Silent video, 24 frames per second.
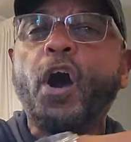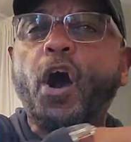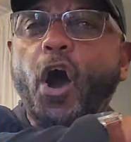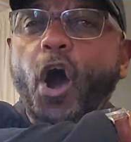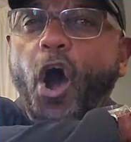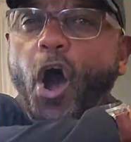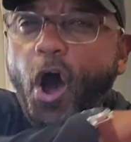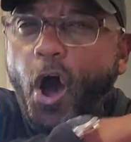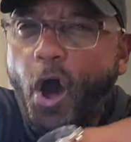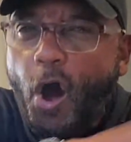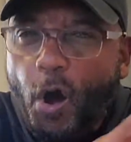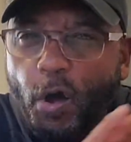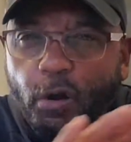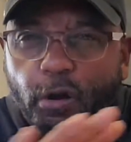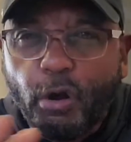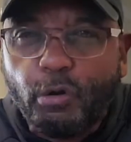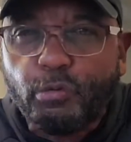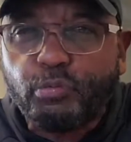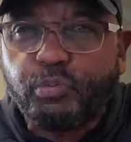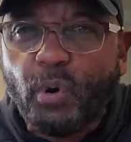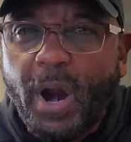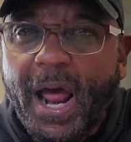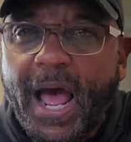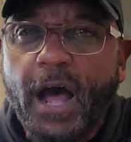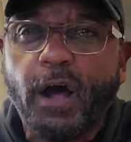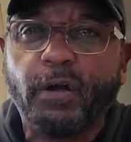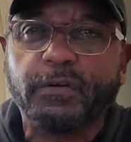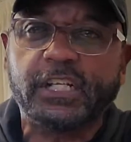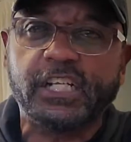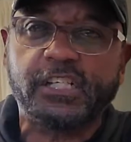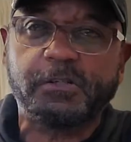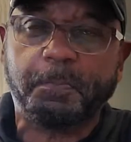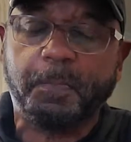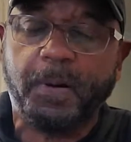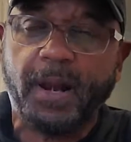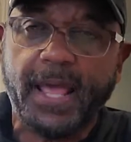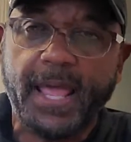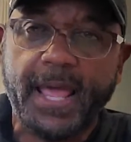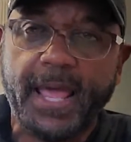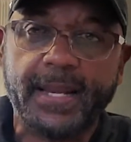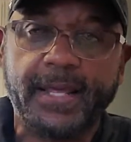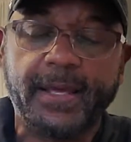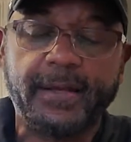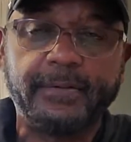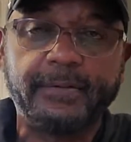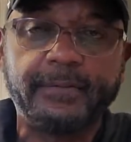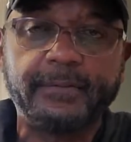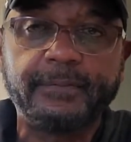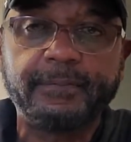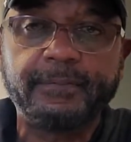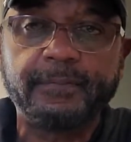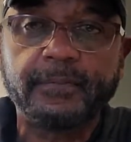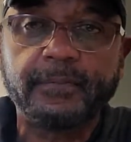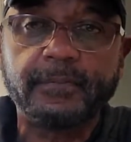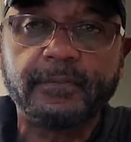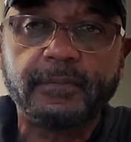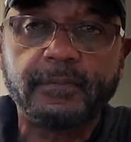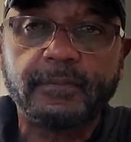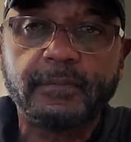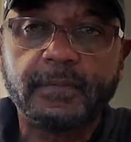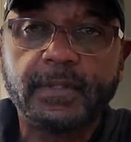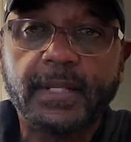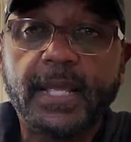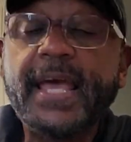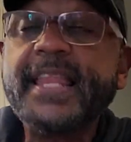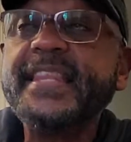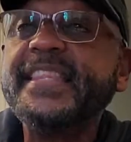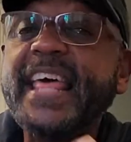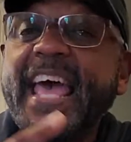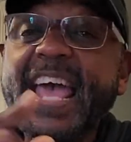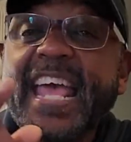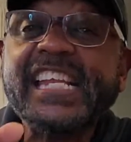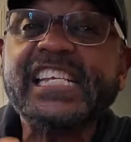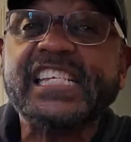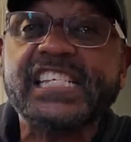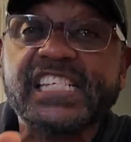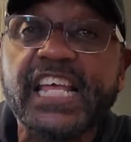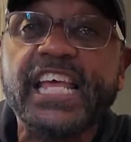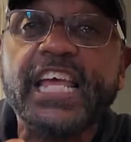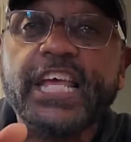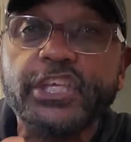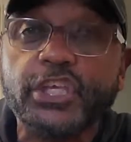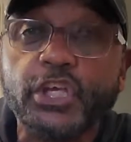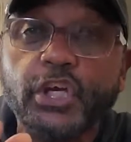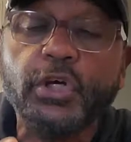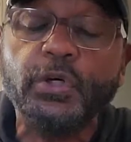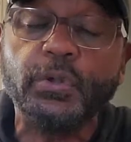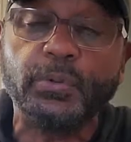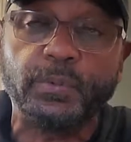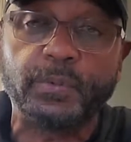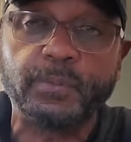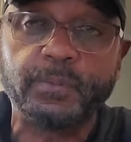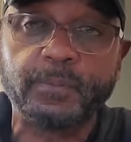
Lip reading: all around this planet. And they see you.